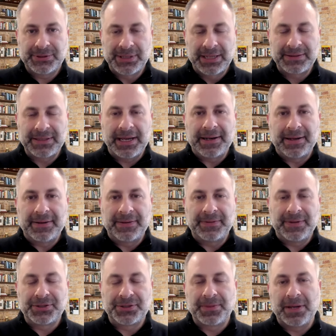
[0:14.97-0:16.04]
That data,
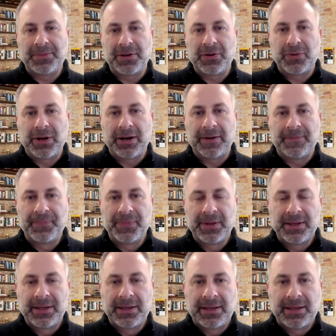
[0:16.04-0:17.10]
as you may be aware,
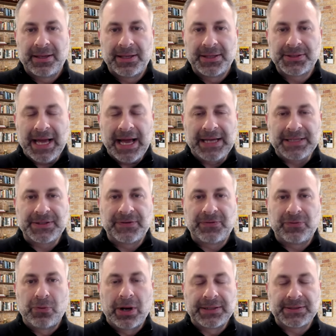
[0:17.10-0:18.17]
is as
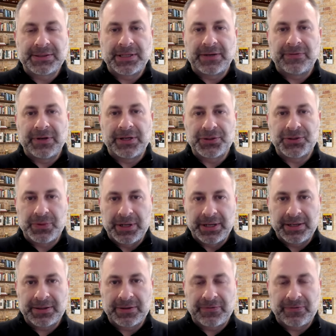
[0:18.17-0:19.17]
of Wednesday of each week.